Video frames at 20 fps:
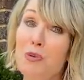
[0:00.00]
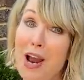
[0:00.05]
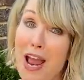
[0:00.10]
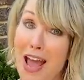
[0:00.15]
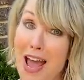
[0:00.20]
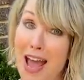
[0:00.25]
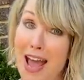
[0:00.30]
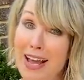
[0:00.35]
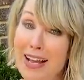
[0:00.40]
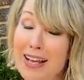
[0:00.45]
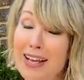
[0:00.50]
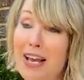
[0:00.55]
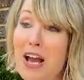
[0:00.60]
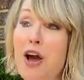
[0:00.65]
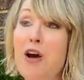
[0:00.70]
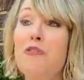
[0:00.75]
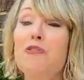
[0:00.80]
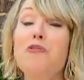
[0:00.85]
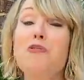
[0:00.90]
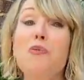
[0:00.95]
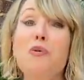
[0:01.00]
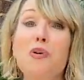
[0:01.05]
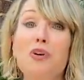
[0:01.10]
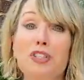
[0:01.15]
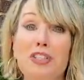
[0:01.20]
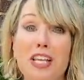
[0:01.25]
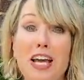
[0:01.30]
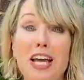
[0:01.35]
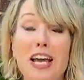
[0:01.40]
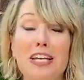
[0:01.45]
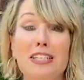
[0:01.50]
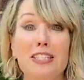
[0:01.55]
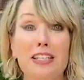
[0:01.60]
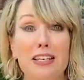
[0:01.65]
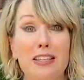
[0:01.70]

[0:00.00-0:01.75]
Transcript: Rack for less.